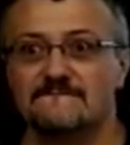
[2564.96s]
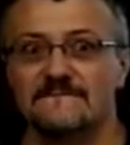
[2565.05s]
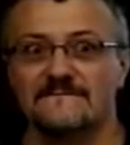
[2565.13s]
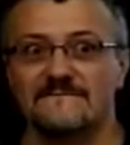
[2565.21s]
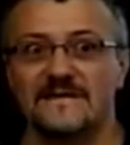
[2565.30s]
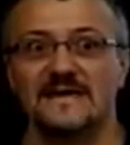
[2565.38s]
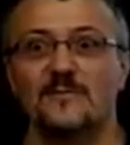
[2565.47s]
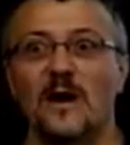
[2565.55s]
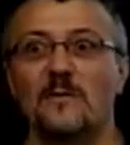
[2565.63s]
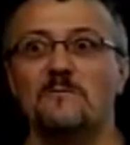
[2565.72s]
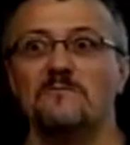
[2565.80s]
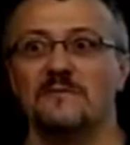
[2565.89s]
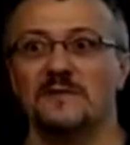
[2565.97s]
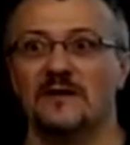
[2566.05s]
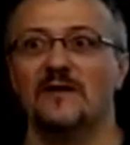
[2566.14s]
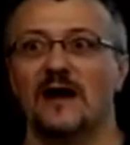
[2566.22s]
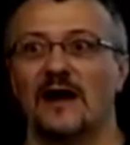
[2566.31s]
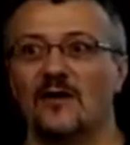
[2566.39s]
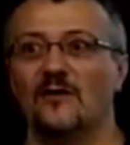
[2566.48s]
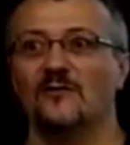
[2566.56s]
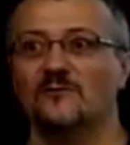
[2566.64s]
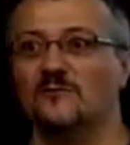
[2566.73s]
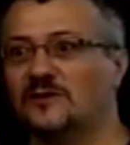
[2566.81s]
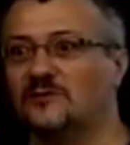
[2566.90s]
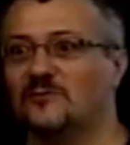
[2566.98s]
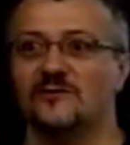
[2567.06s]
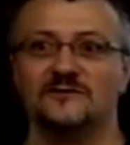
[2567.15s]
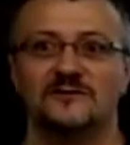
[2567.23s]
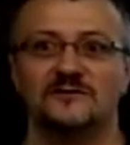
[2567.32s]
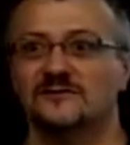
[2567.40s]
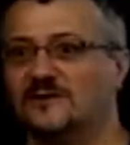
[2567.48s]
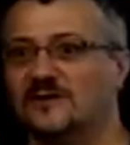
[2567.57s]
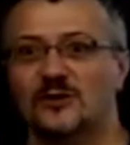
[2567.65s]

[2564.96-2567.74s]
Think about you know how minerals are